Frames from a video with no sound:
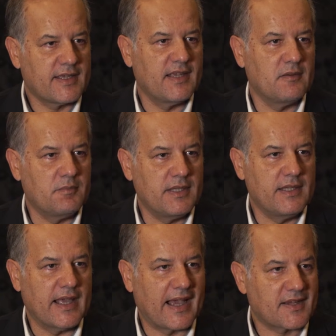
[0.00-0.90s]
can
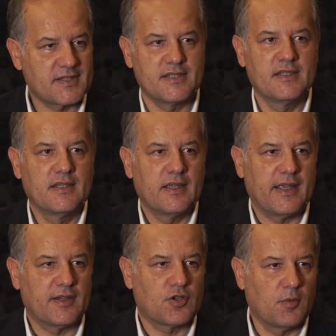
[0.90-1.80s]
be hacked
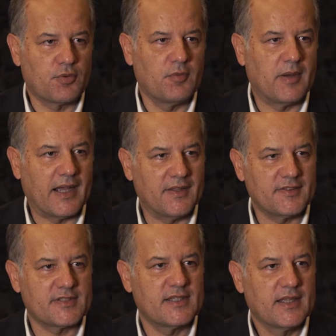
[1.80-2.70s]
and
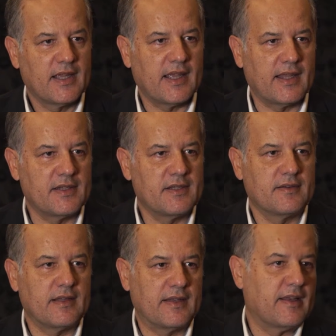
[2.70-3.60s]
compromised,
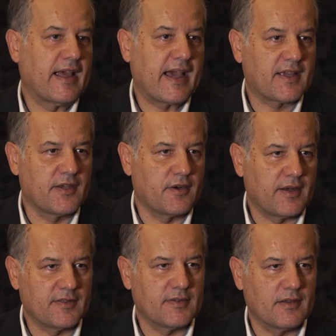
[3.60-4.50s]
and a
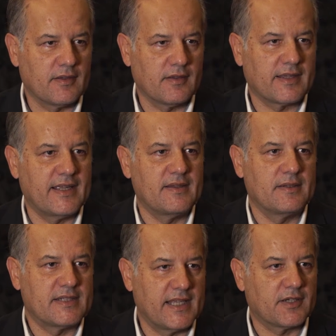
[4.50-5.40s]
hacker
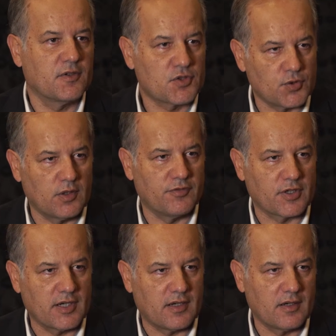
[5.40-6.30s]
can take control of a
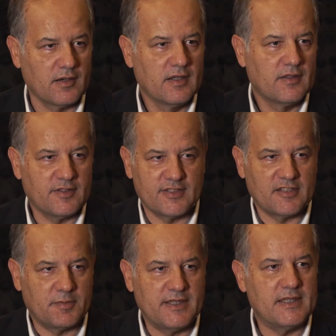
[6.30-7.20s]
car. This
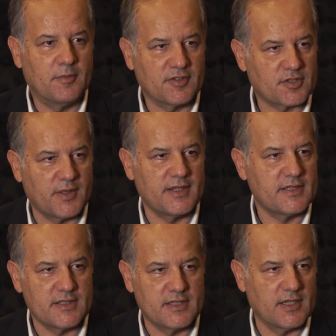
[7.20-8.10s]
has been
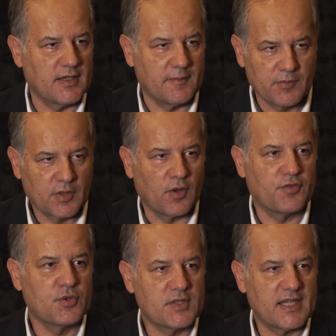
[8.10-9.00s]
demonstrated a
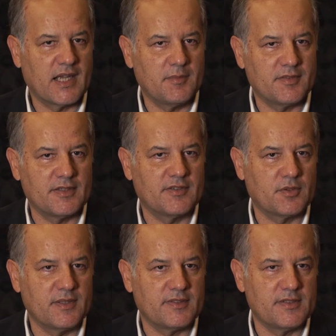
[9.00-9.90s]
few times in
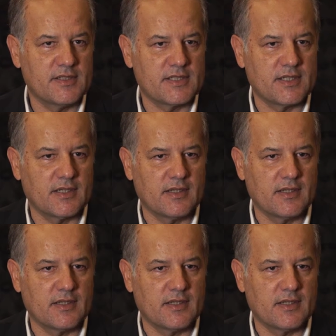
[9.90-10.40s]
the recent